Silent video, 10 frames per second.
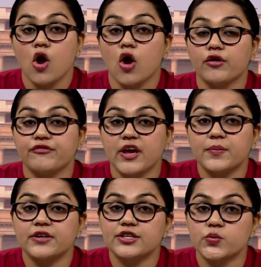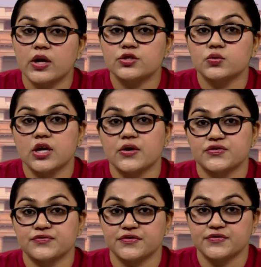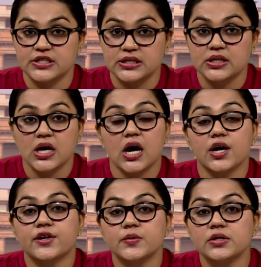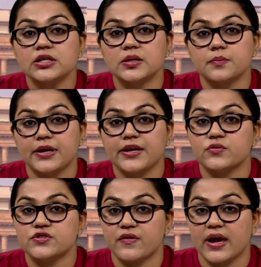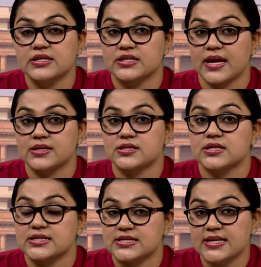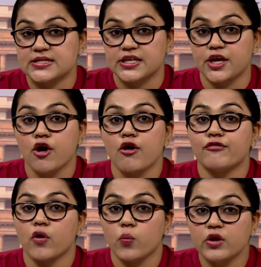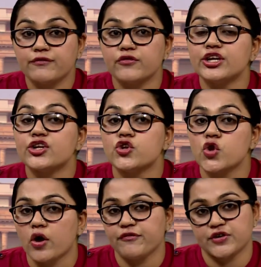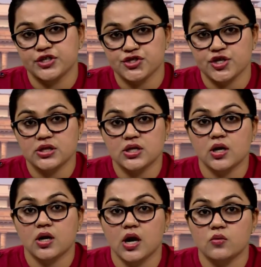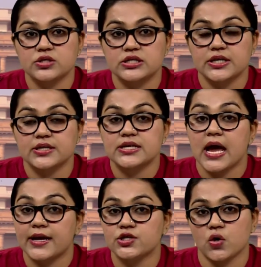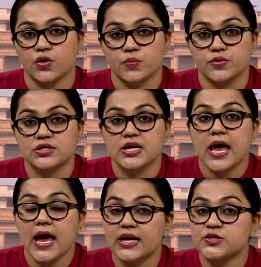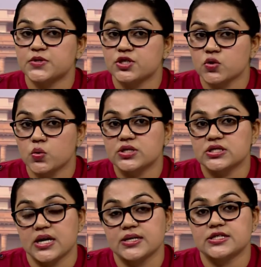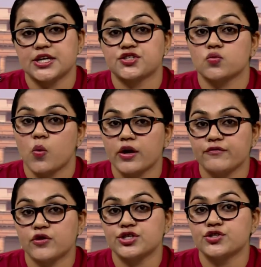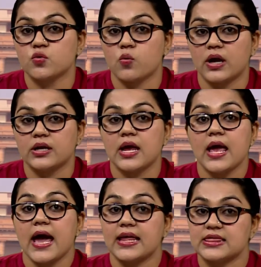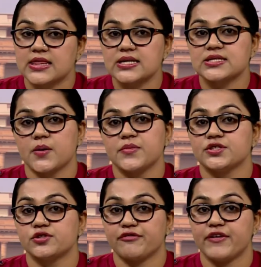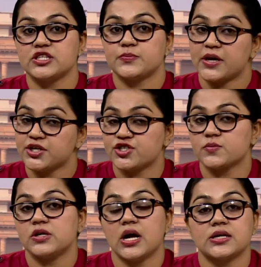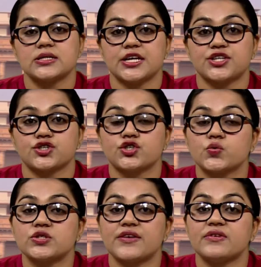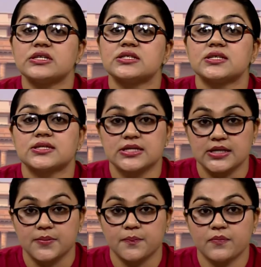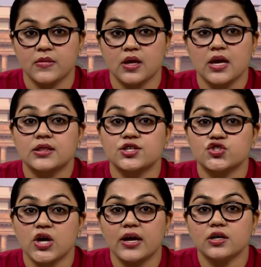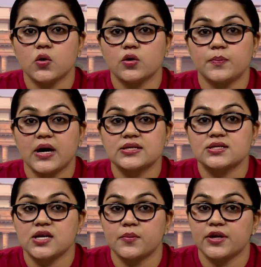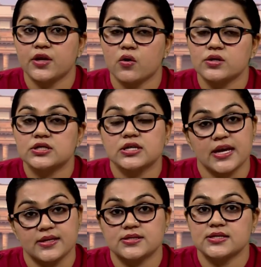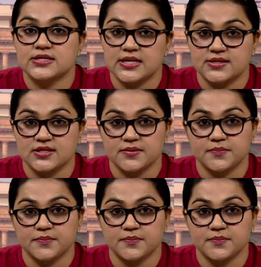On February 12, 2015, a criminal complaint was filed against the assessee for willfully not furnishing the account details and documents as per the notice under Section 142(1) and thus committed offence punishable under Section 276D. The trial court passed a summoning order against the assessee.